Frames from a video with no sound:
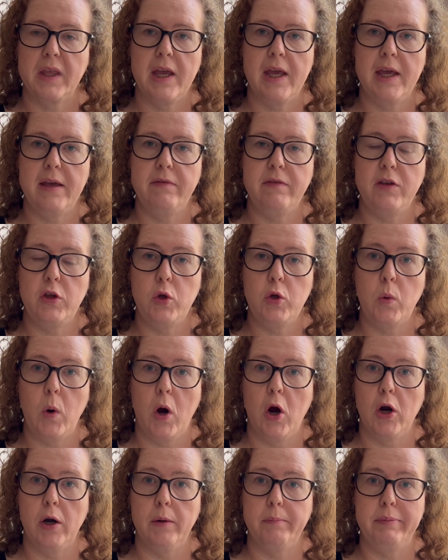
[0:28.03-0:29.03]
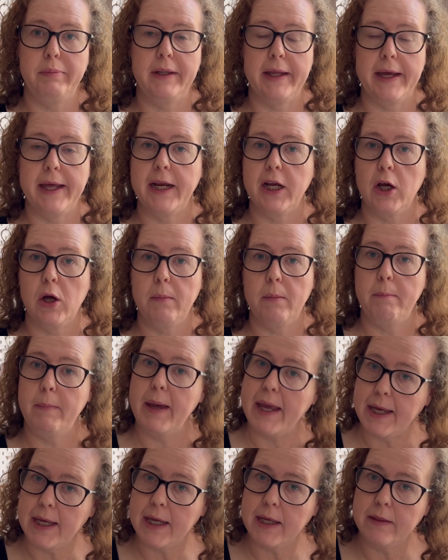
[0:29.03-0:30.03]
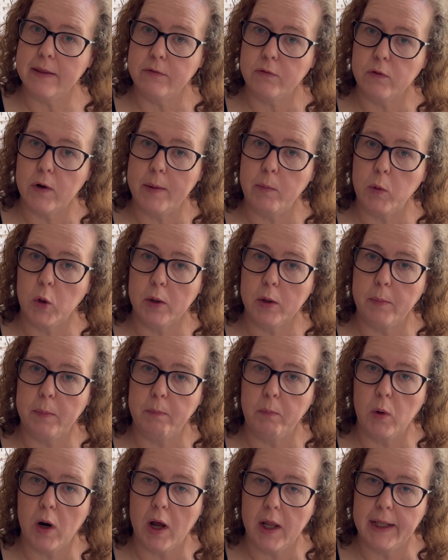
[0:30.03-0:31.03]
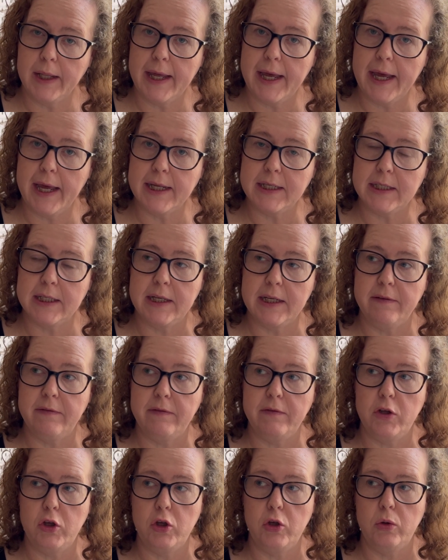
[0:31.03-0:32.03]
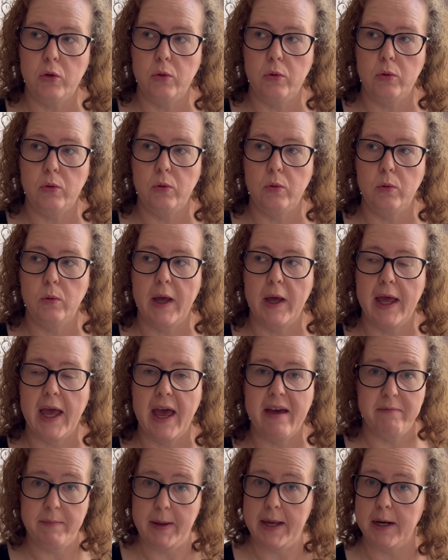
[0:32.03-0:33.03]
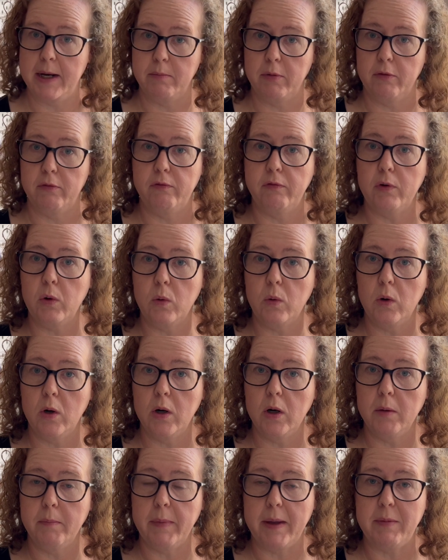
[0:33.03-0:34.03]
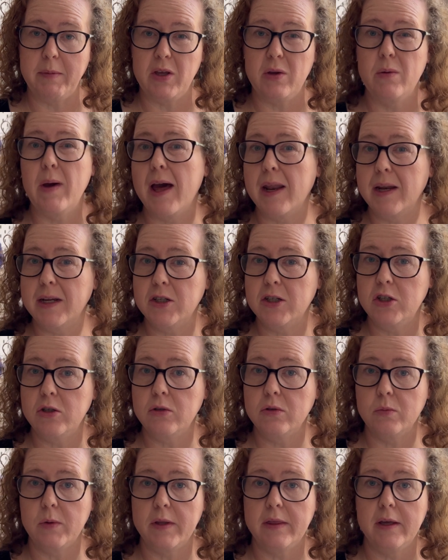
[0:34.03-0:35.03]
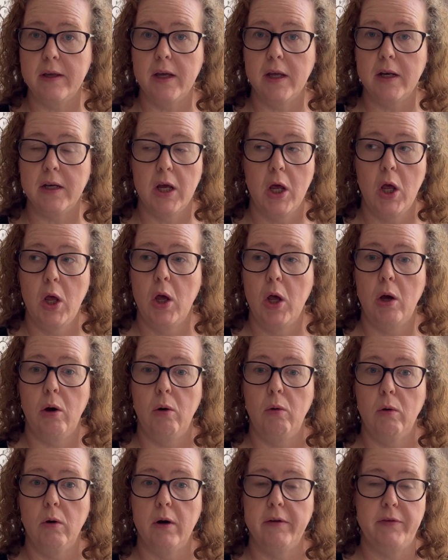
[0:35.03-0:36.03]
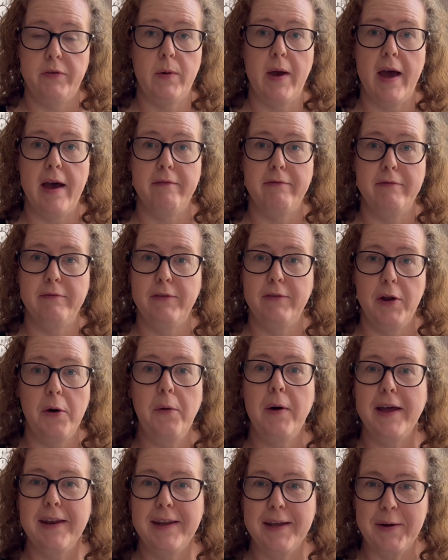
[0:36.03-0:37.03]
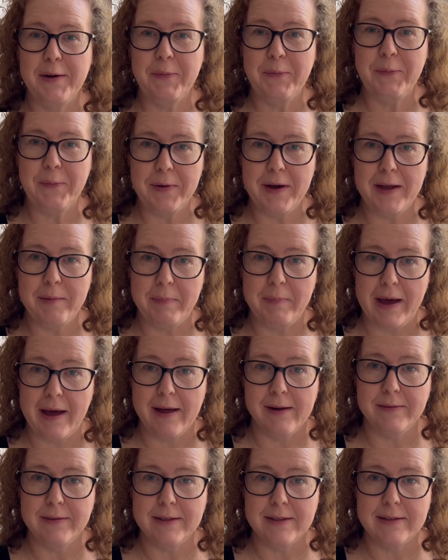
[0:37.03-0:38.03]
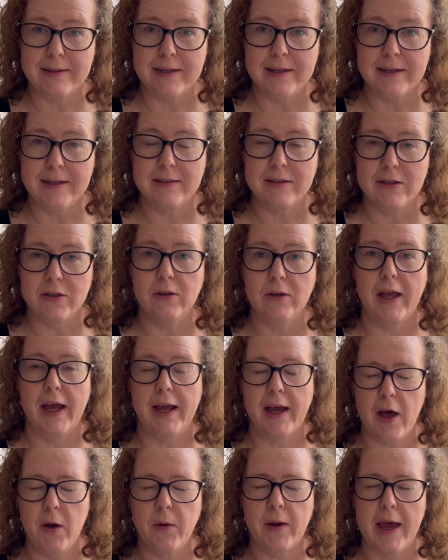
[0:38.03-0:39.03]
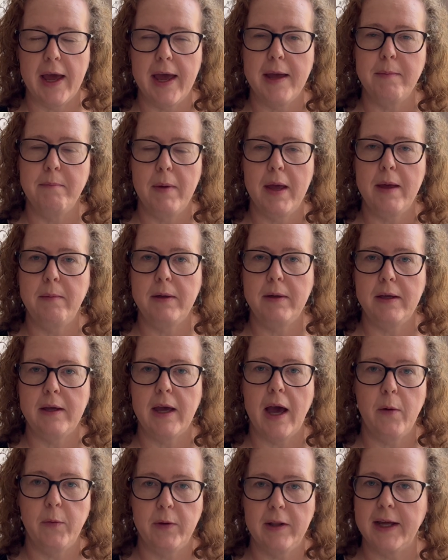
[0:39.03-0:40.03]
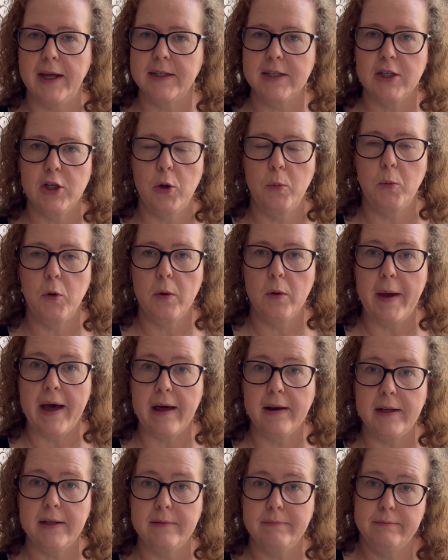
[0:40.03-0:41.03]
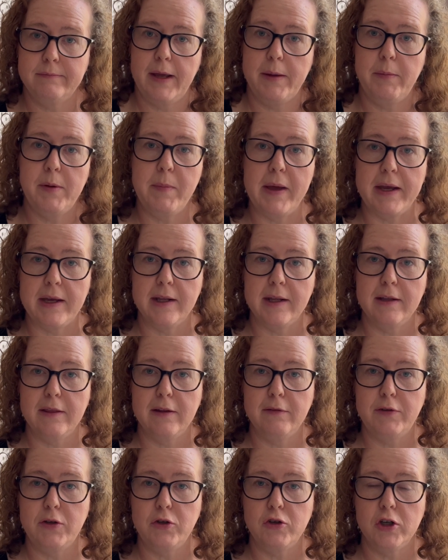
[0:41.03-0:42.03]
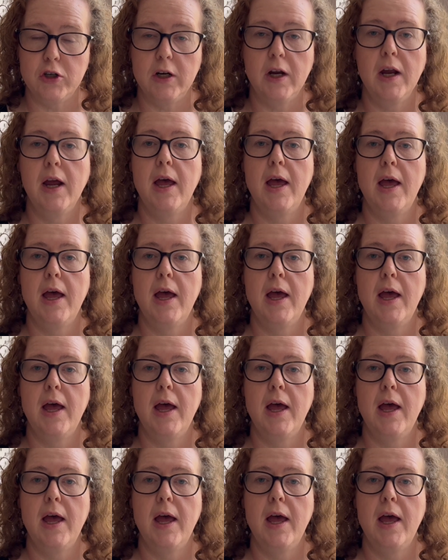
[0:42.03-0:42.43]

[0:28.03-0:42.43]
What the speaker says: If you are planning on making the framework bralette, if you have made it before, maybe you had issues with it, or if you have no idea what pattern this is and you're like, okay, maybe I would like to know more about it and maybe make it in the future,